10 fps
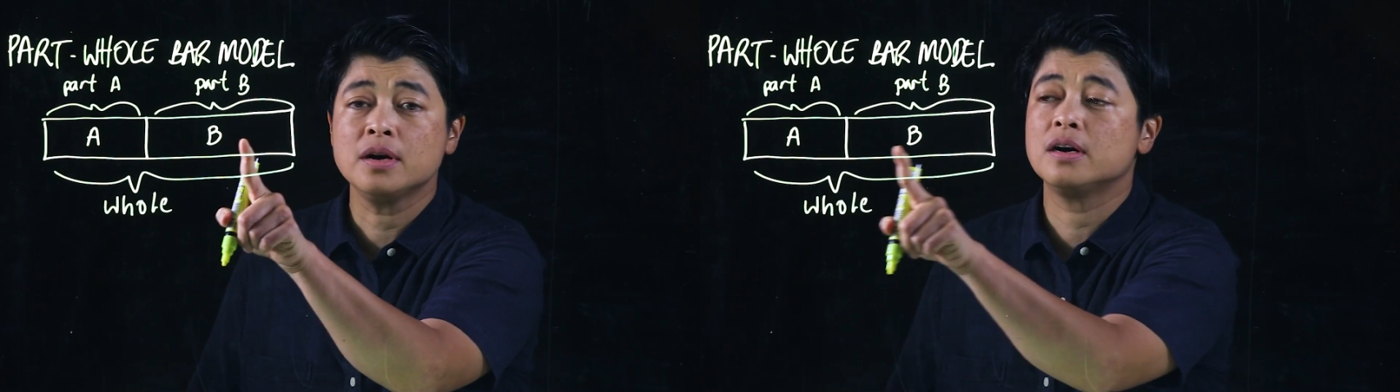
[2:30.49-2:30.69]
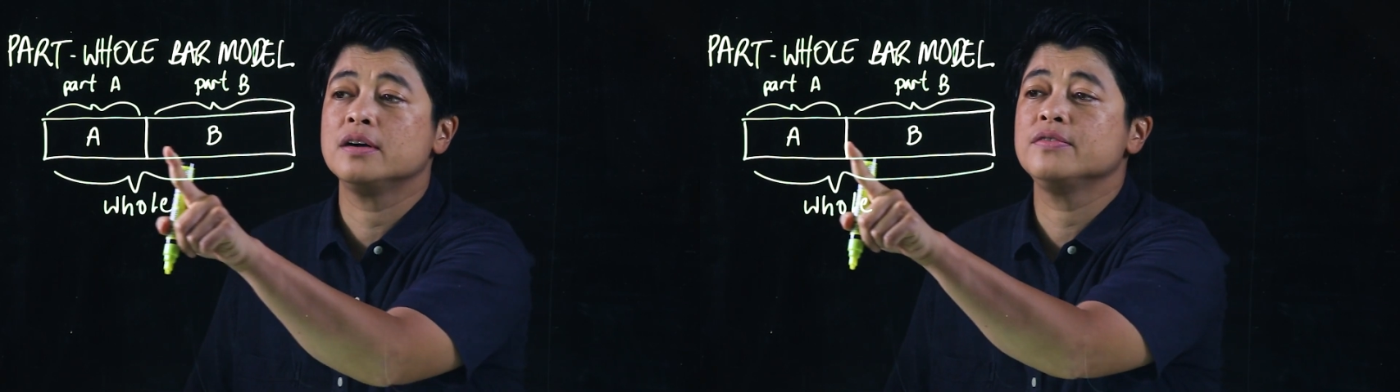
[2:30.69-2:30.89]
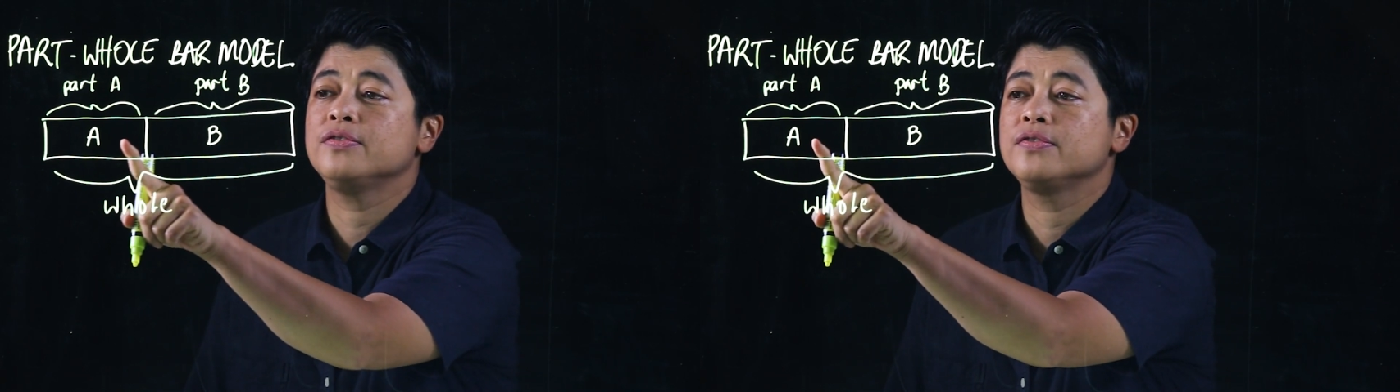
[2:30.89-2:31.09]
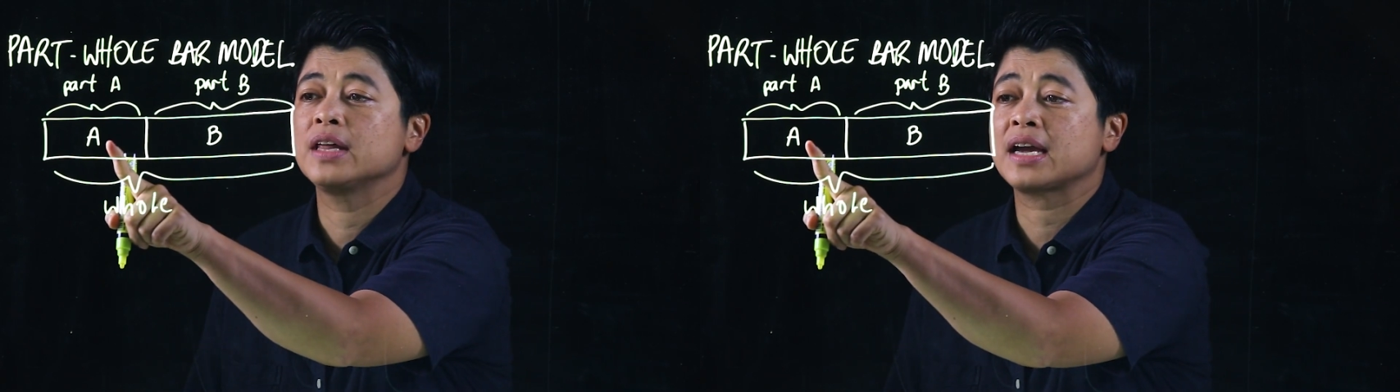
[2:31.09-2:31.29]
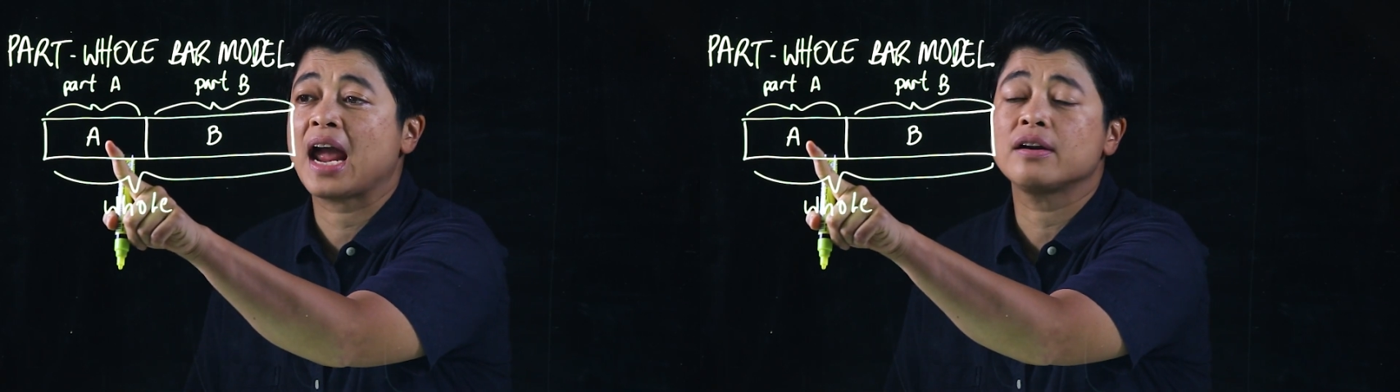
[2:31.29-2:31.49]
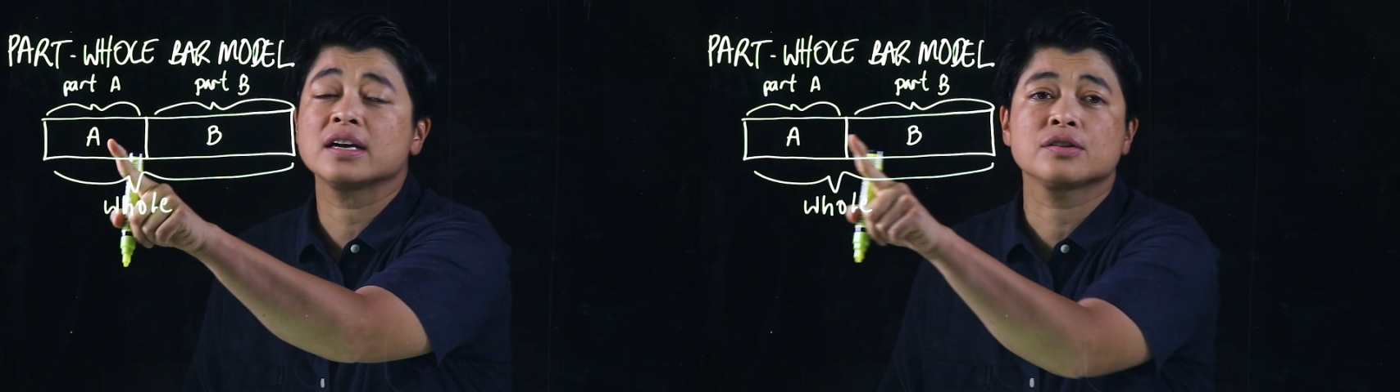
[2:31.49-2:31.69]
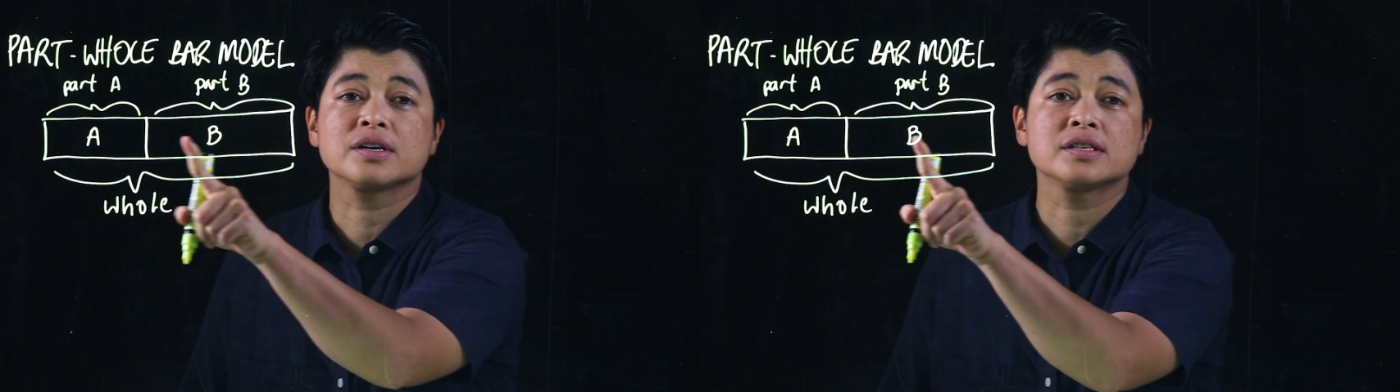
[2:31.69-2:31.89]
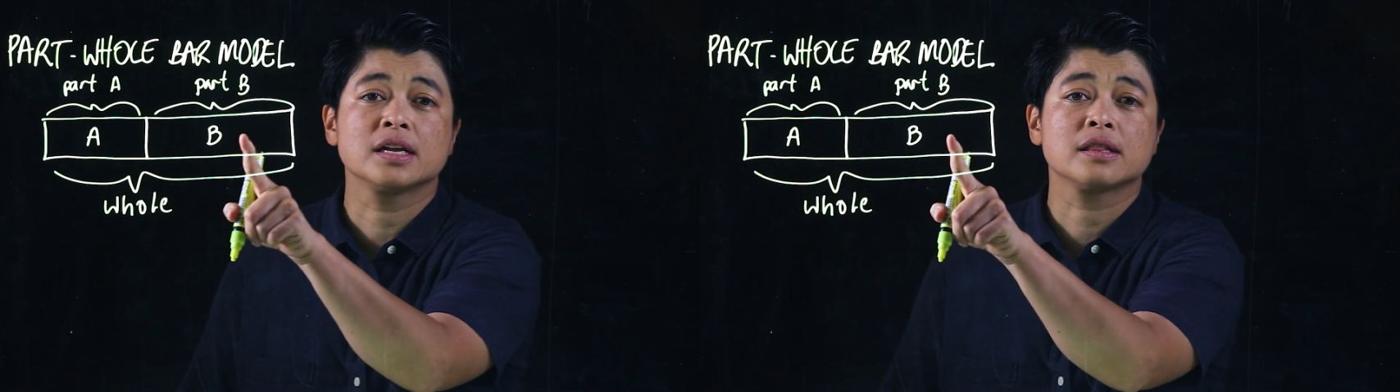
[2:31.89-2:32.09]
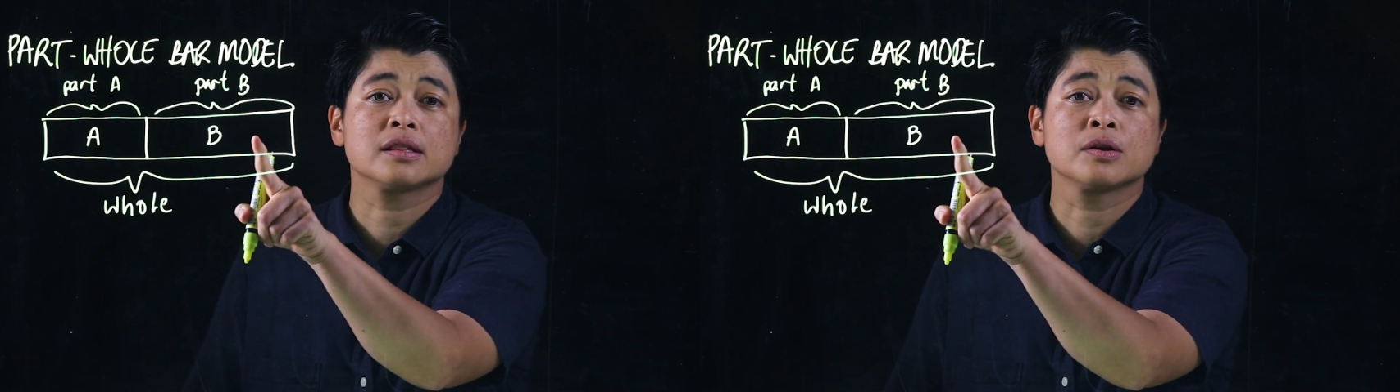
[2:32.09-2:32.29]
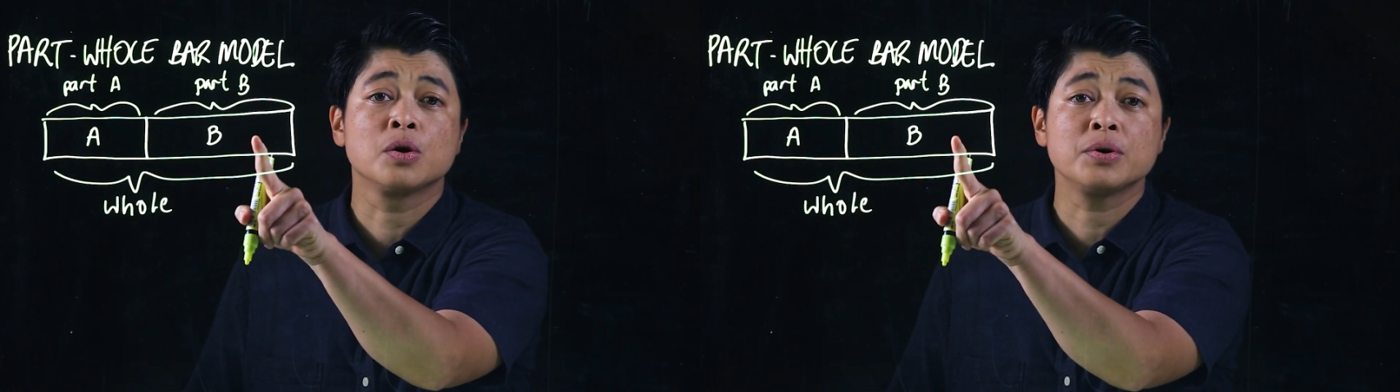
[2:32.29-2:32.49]
of the characters that
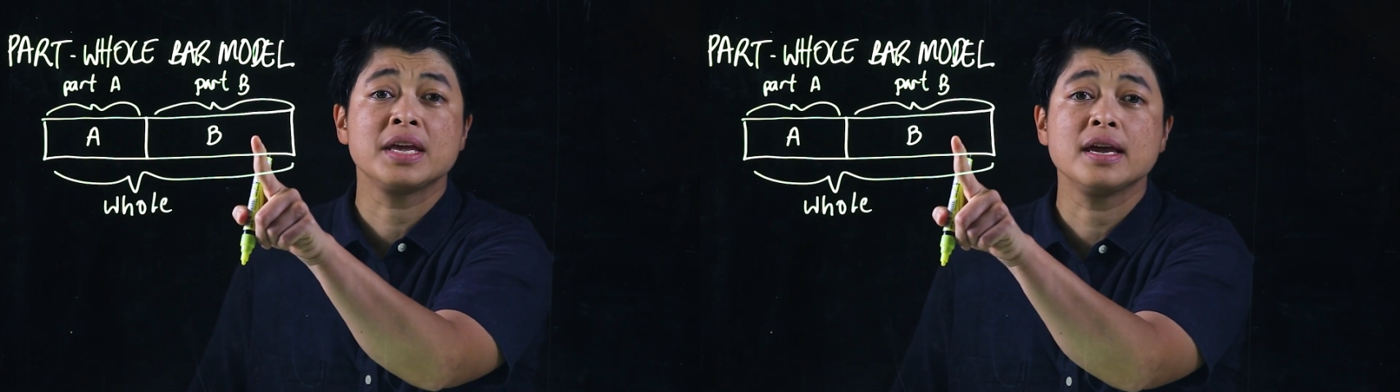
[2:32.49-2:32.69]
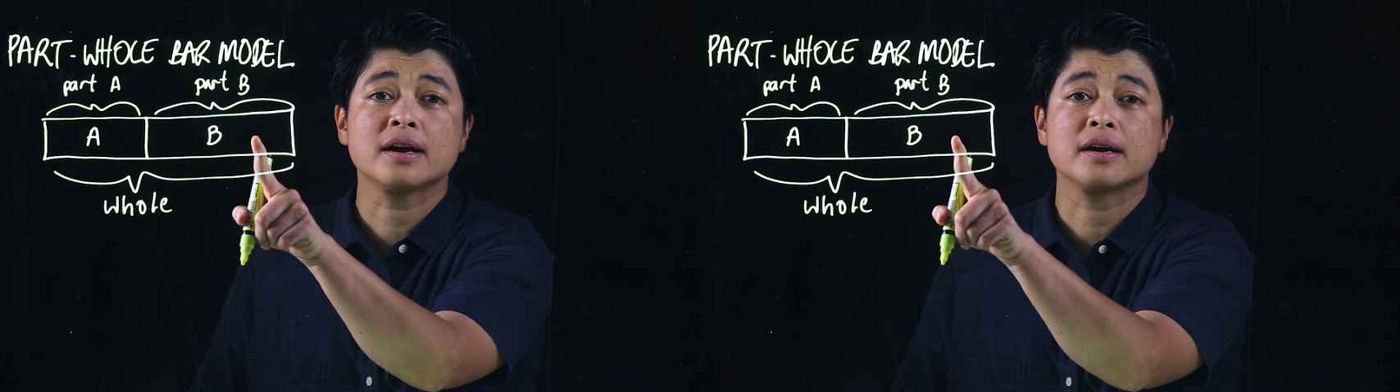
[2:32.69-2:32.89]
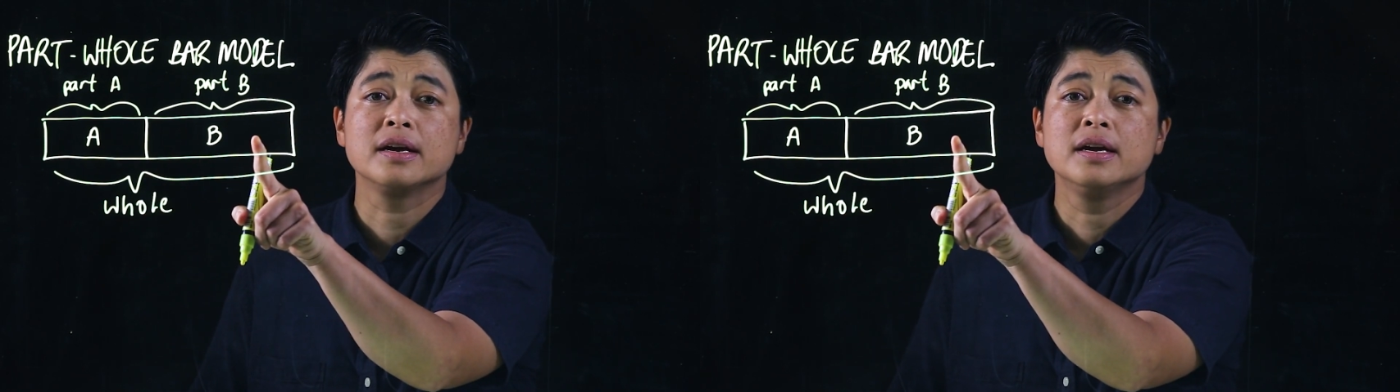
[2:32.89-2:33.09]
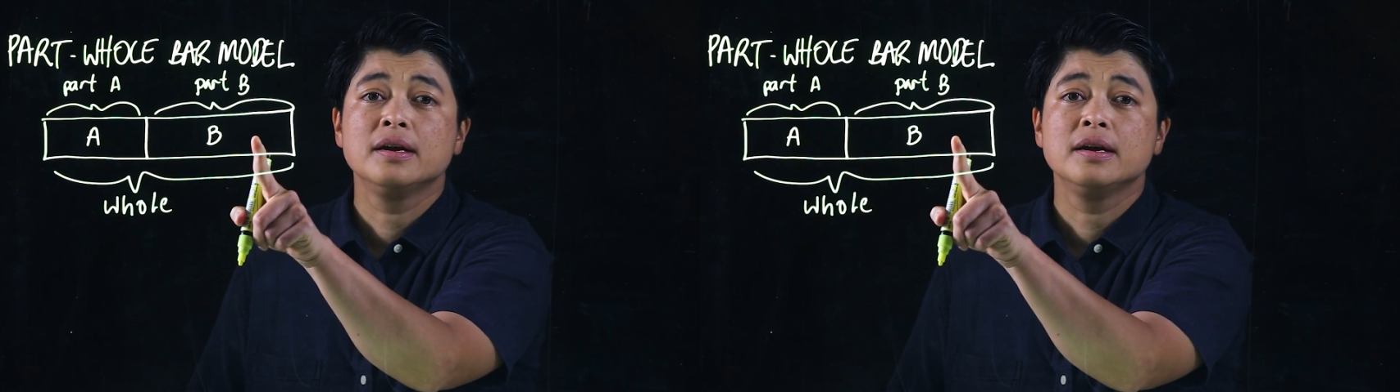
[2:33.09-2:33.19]
go here.